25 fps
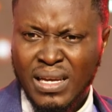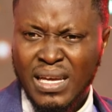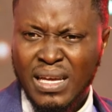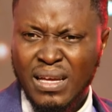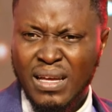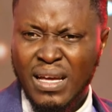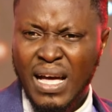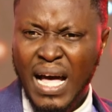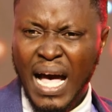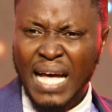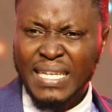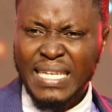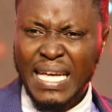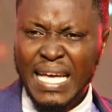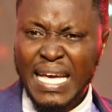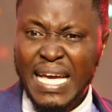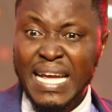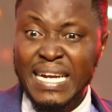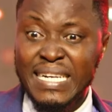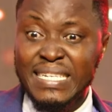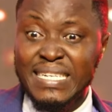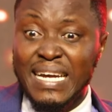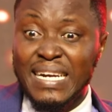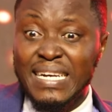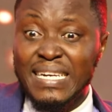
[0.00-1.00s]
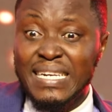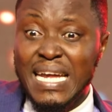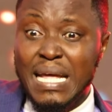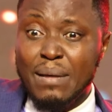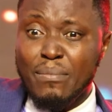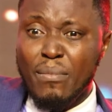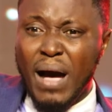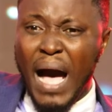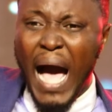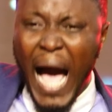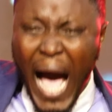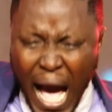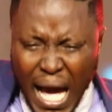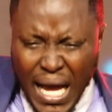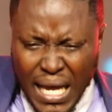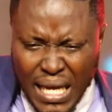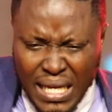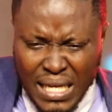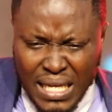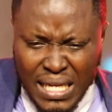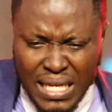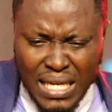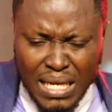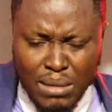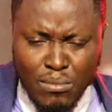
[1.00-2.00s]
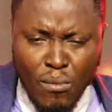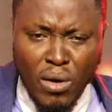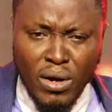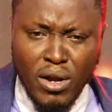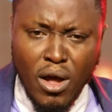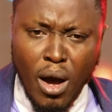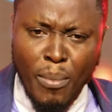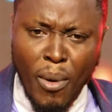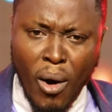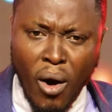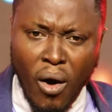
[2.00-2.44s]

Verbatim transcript: I said, in the name, ah, Igboliobo,